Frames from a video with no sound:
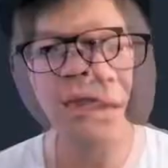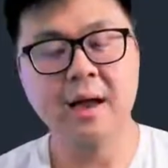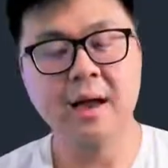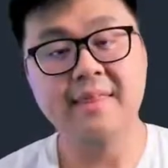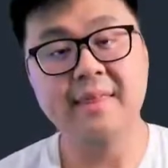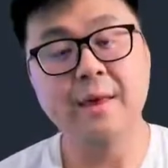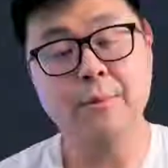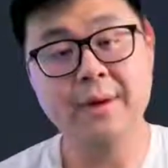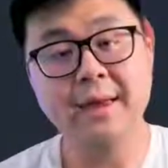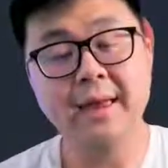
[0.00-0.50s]

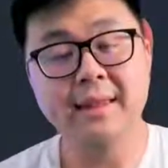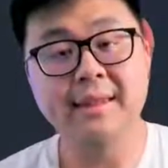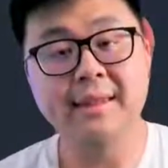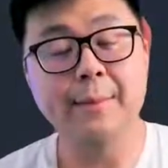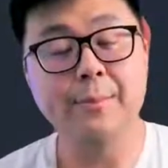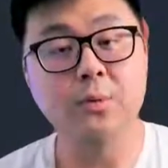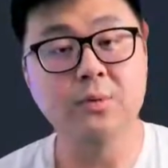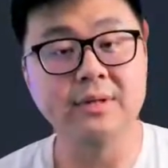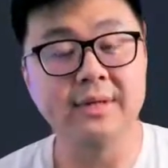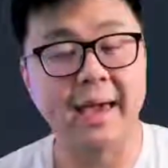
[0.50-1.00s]
and then we can
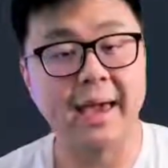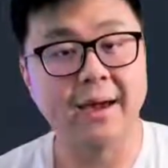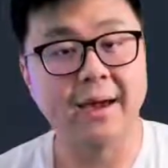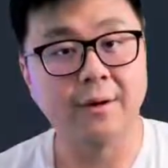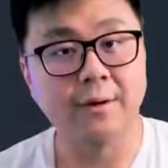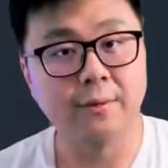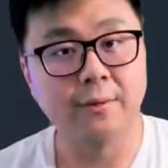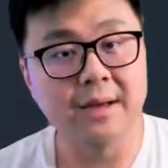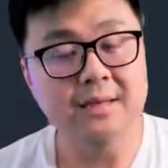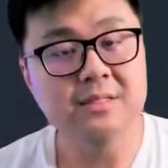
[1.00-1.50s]
label the
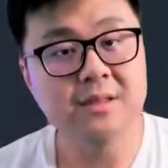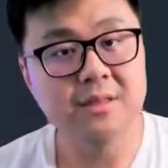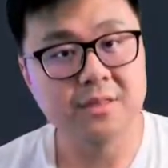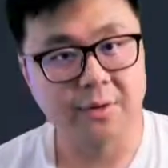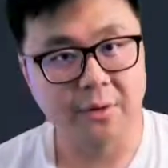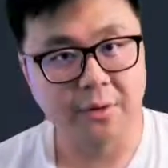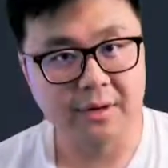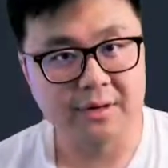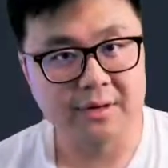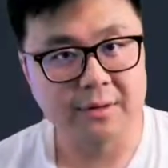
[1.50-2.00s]
angle as
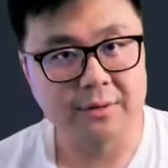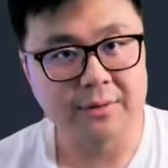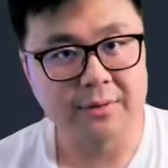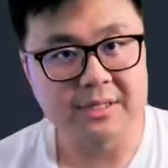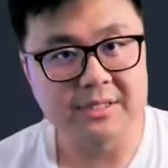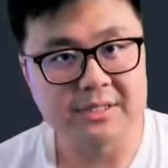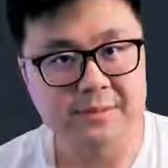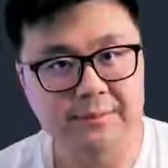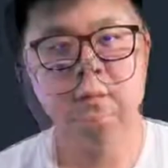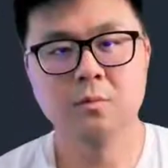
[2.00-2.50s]
30
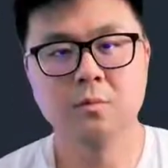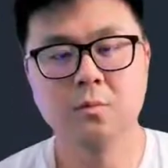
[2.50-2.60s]
degrees.